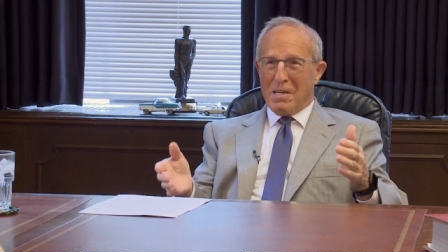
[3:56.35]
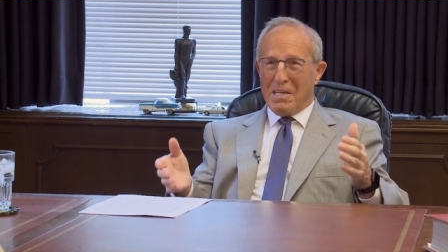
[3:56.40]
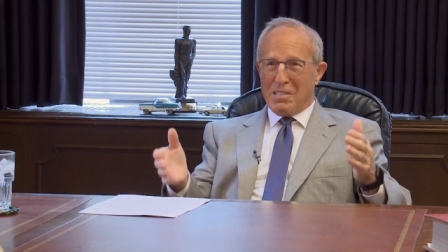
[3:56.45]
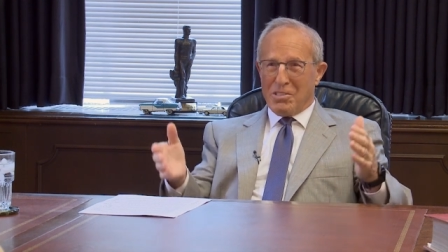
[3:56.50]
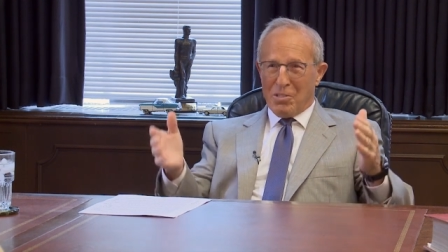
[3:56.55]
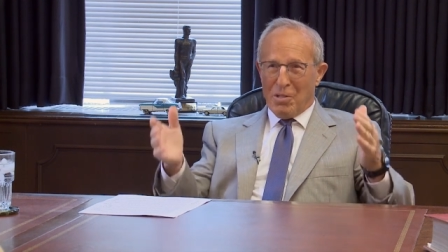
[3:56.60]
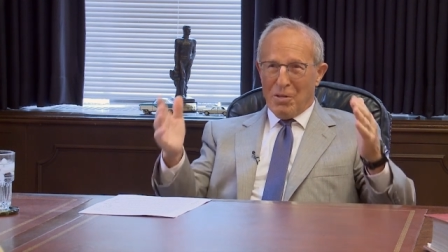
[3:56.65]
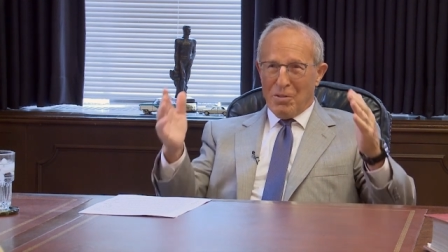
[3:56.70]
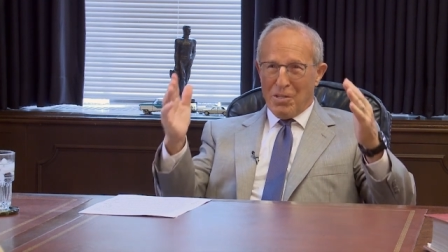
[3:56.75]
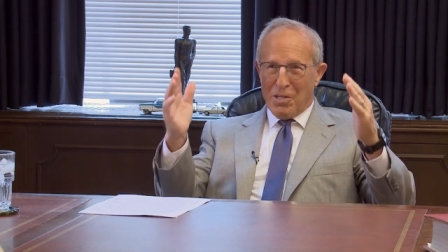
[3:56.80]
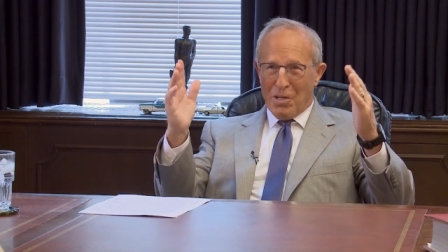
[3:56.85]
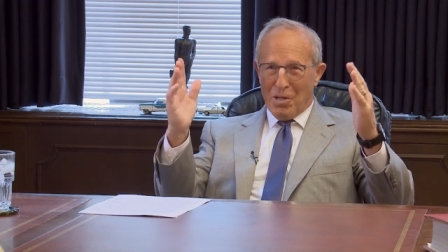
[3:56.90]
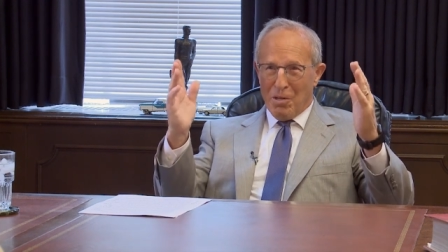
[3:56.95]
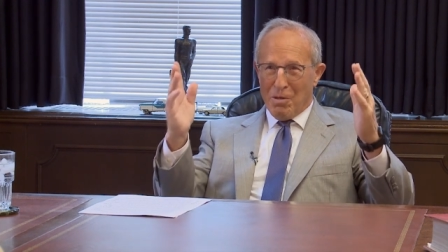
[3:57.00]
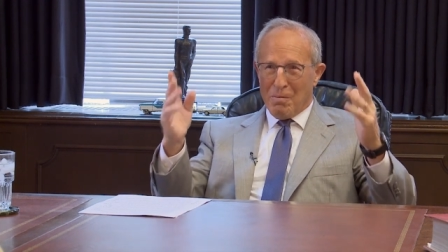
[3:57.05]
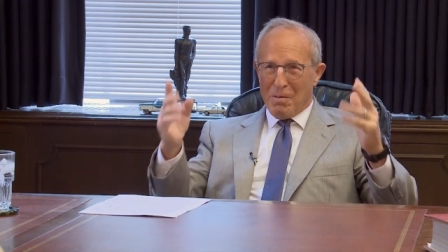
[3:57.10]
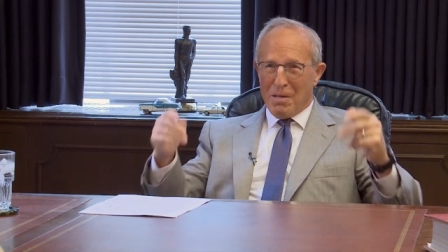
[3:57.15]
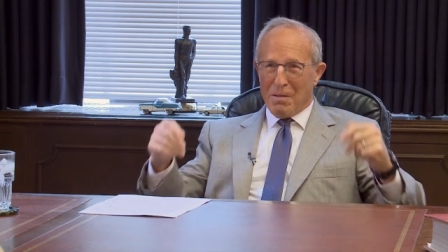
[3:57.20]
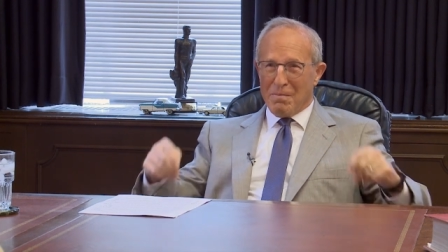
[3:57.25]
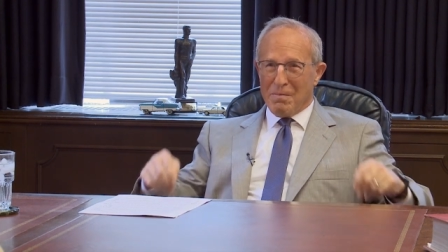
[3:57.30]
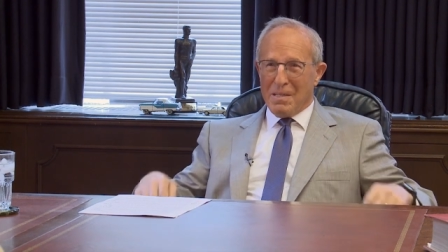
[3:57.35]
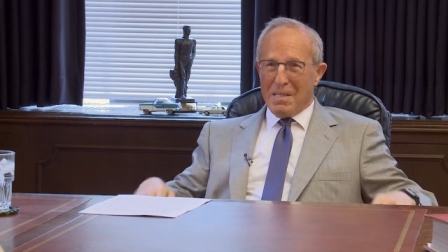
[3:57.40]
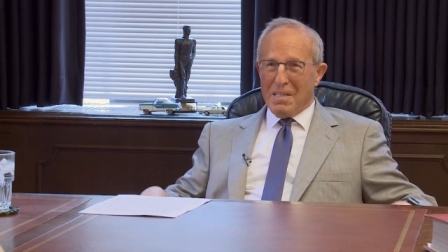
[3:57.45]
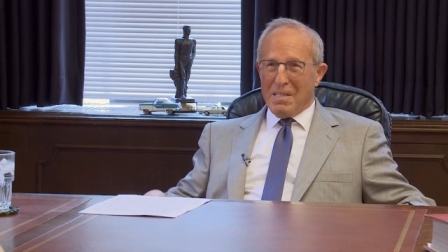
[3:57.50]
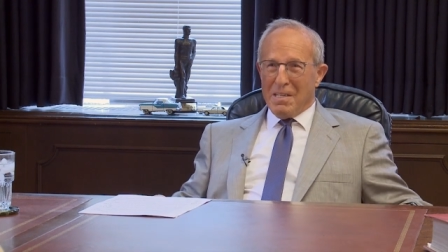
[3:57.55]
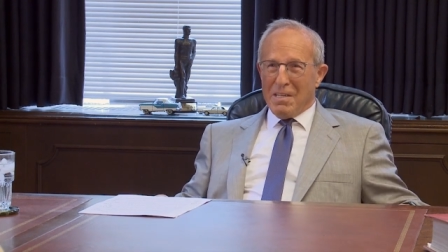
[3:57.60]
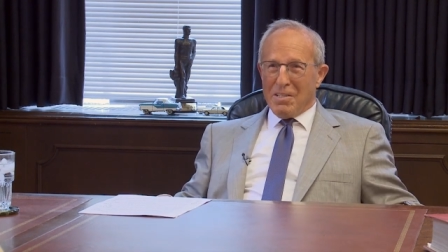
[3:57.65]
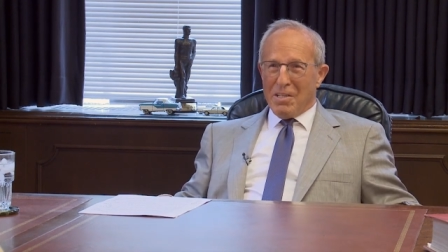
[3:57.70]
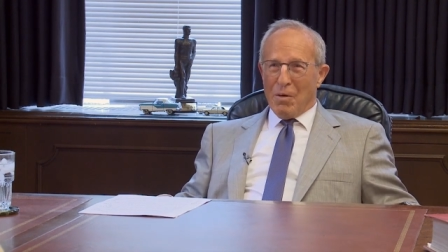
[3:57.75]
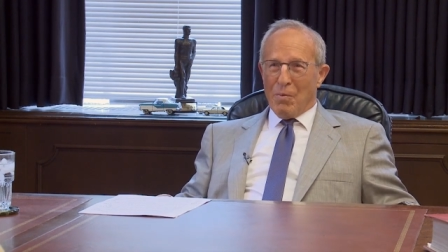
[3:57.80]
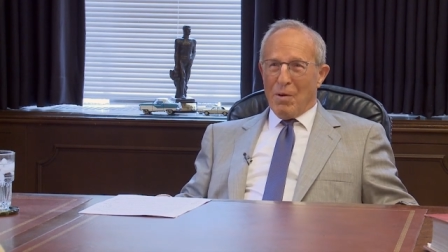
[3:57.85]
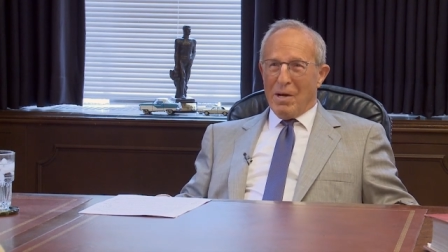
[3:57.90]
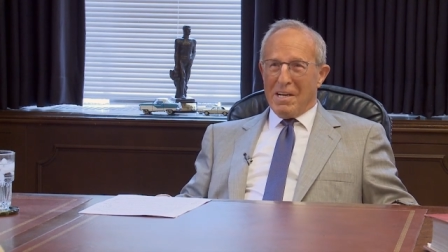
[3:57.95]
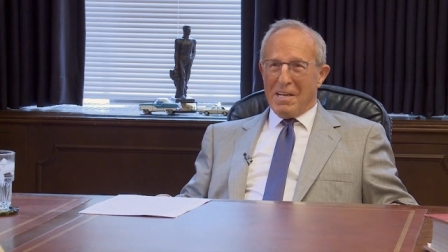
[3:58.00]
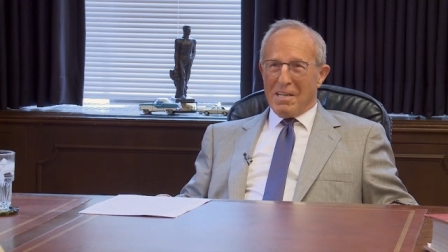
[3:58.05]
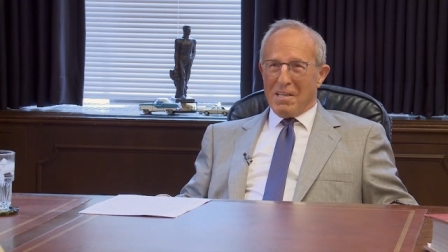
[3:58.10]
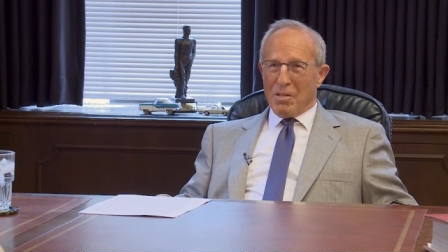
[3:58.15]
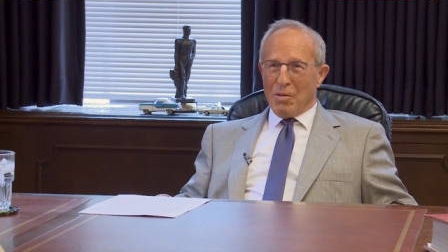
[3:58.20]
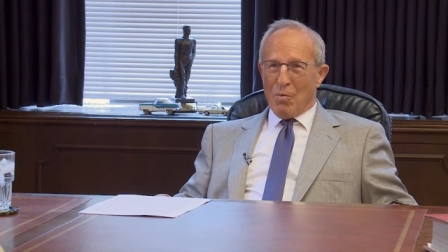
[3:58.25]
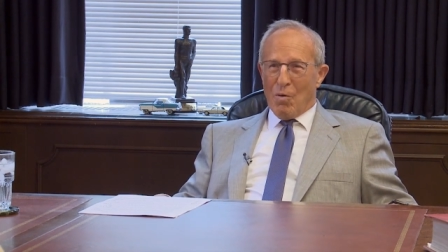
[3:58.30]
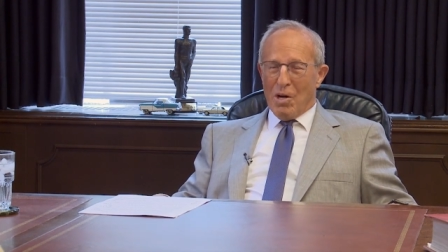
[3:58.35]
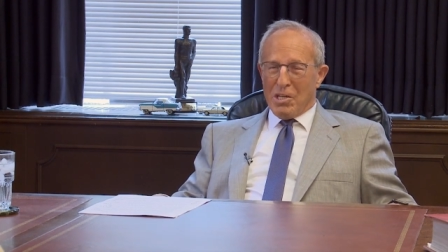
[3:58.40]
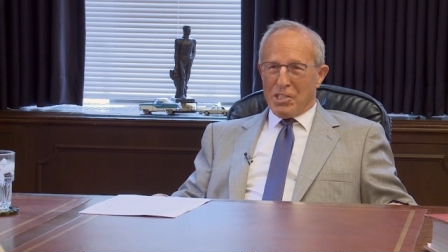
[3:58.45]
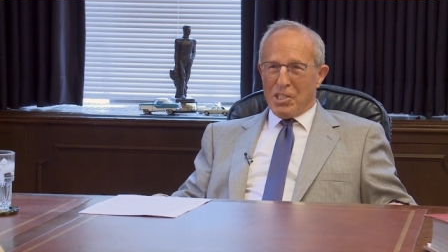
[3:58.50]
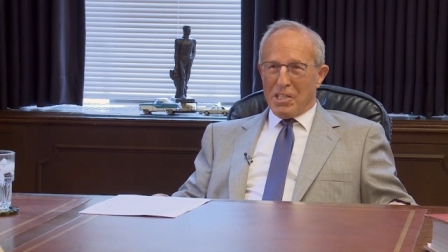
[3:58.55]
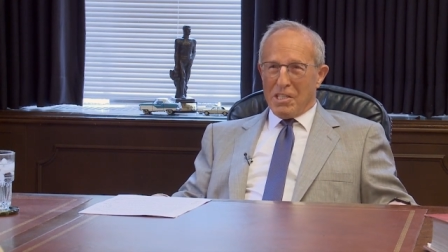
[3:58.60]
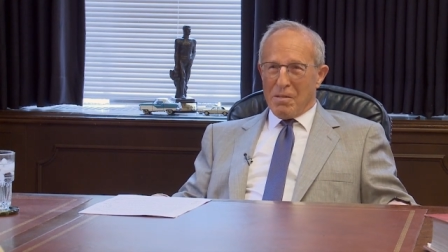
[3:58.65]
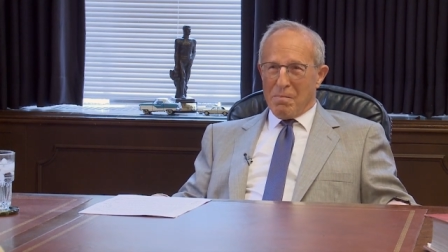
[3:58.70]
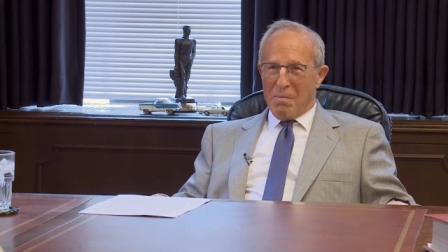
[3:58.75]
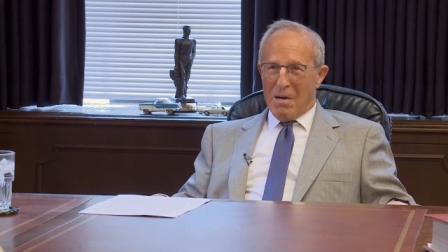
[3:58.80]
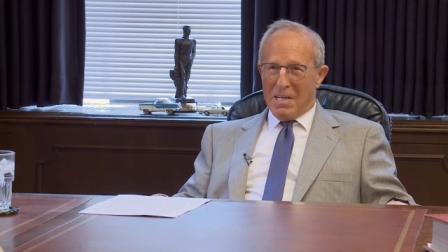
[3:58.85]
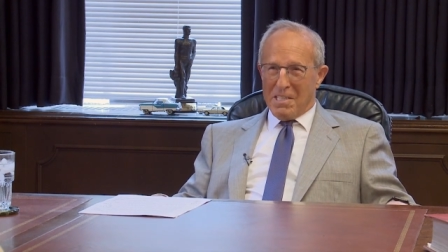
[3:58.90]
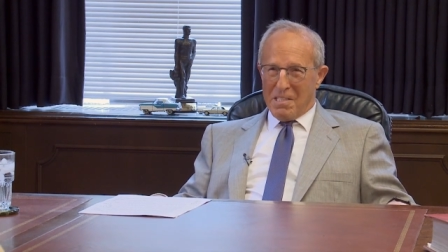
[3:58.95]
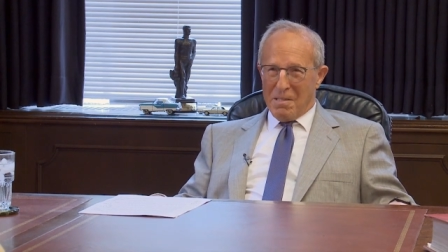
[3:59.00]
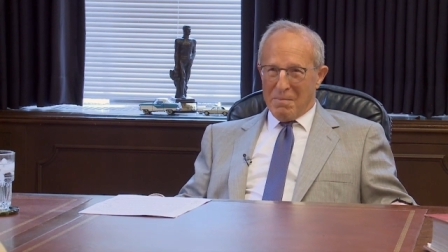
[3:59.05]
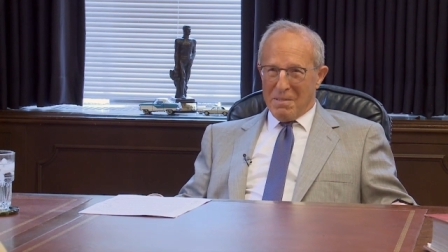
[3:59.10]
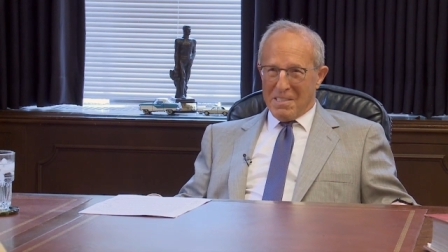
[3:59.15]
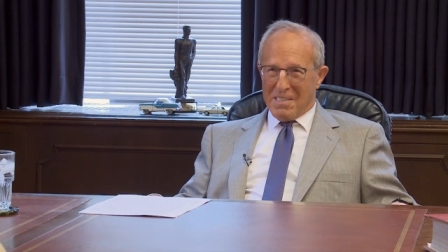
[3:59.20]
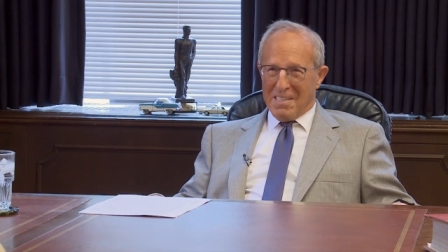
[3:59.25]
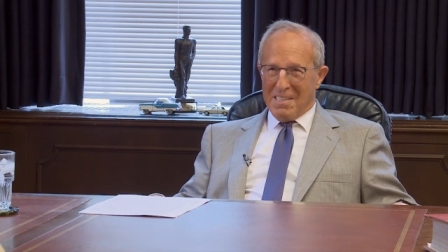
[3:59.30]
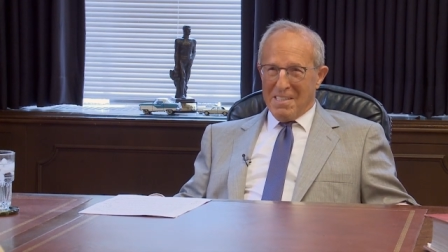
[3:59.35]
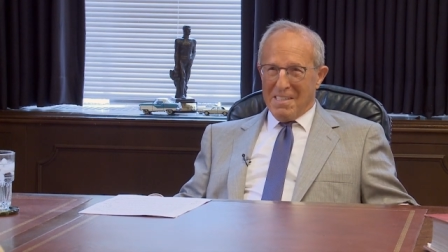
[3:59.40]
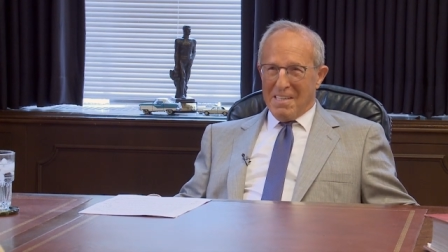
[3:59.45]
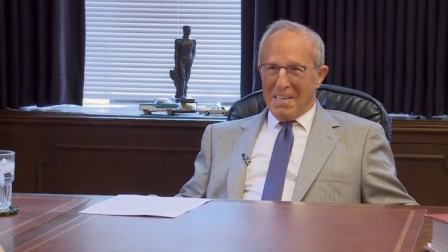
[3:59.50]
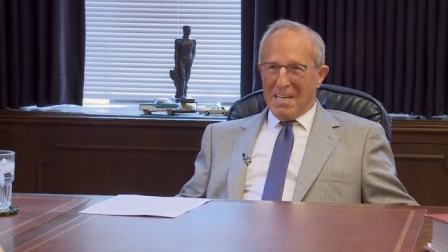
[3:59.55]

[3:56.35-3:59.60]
but he sold the aluminum that went into the Washington Monument.